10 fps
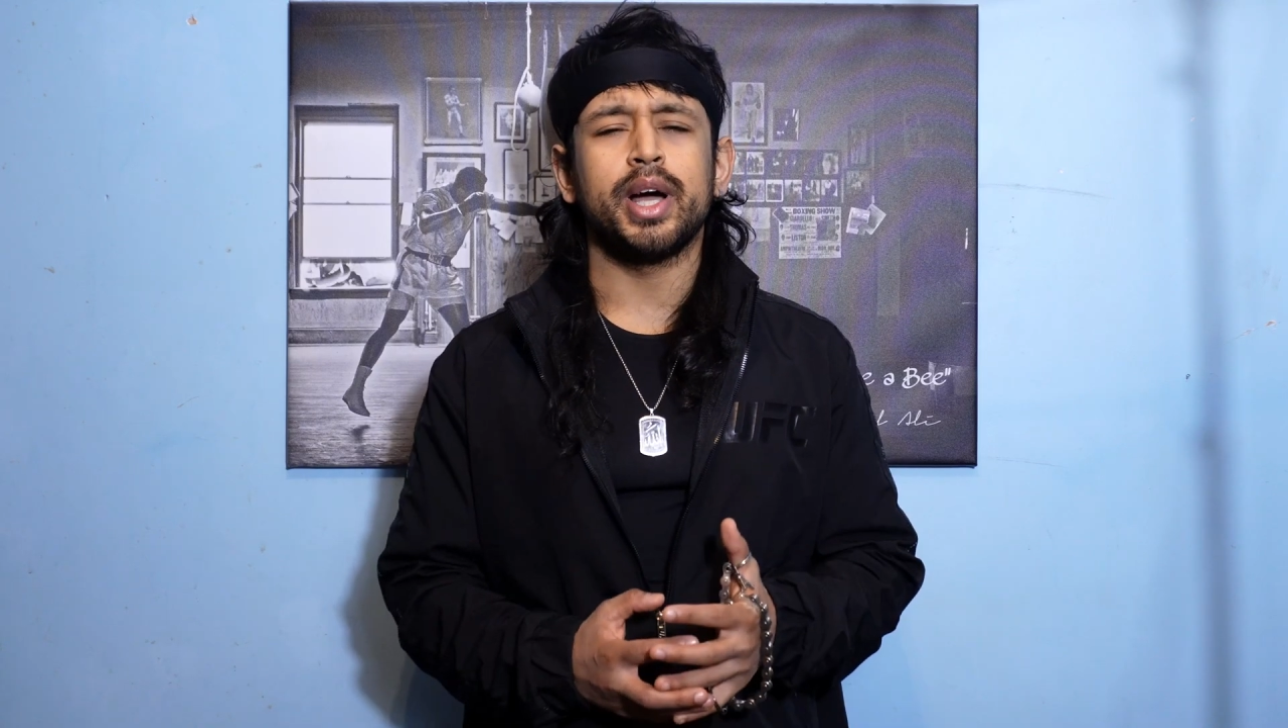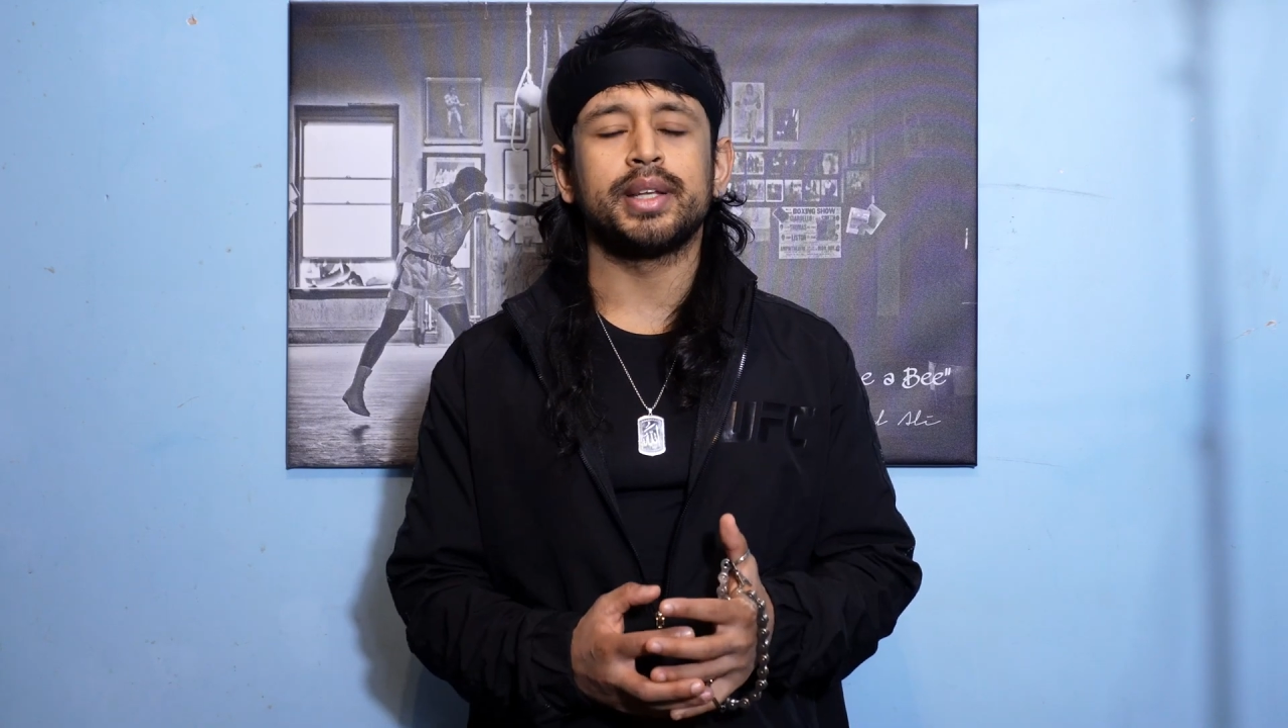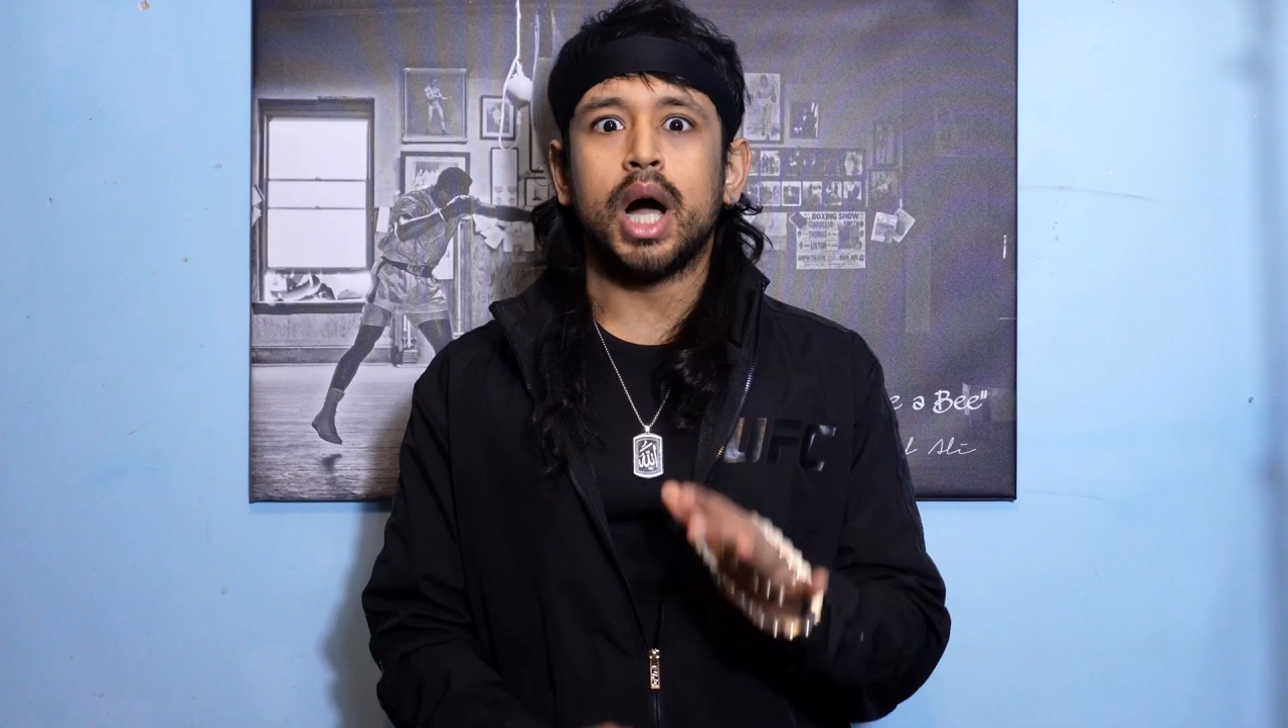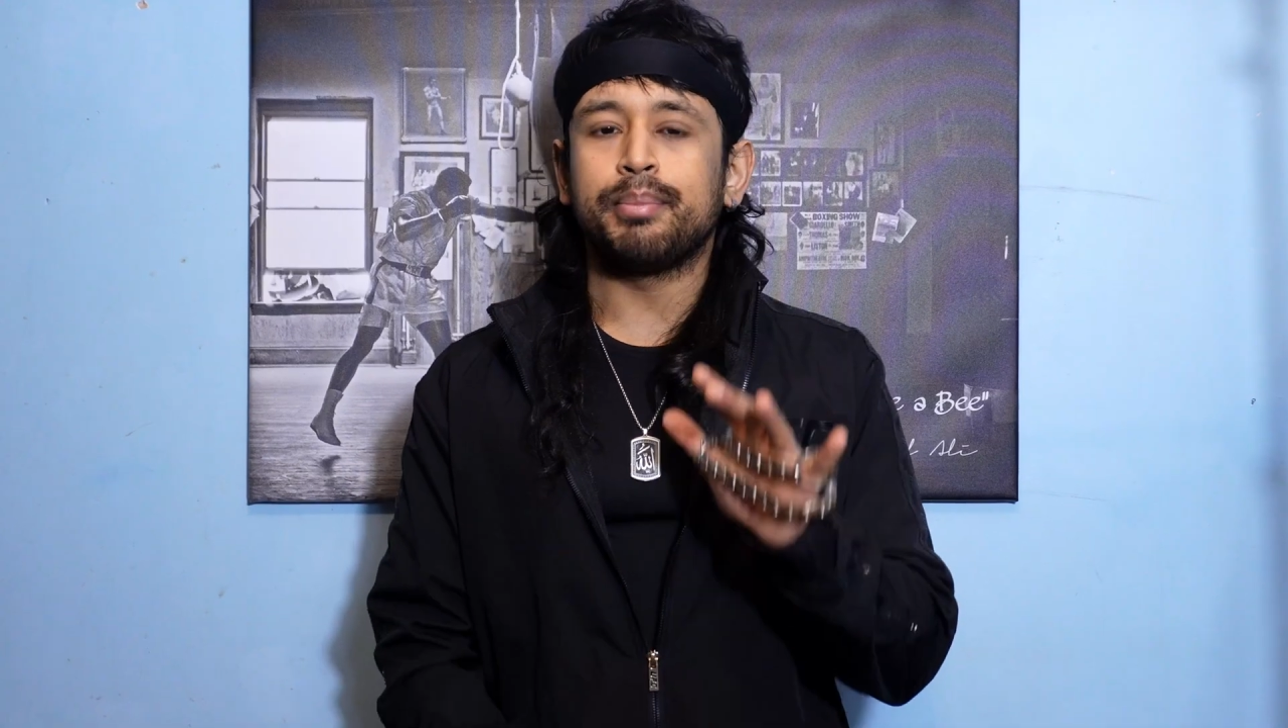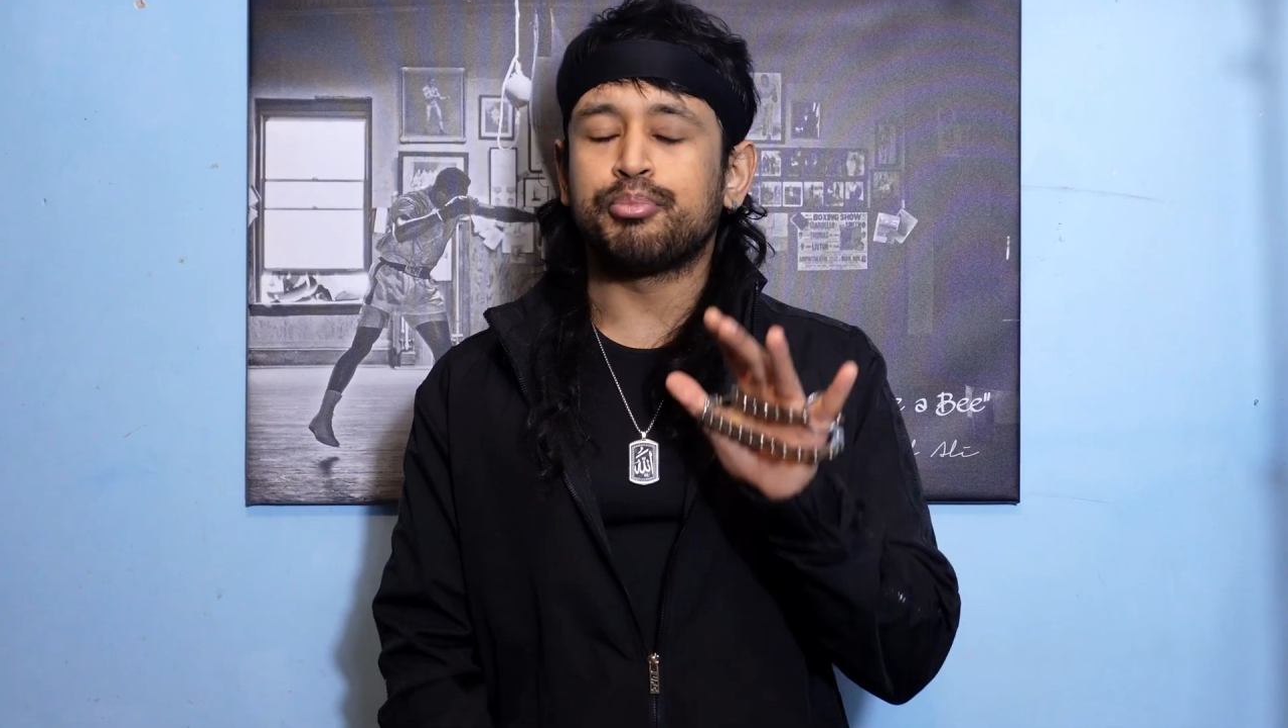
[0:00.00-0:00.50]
and I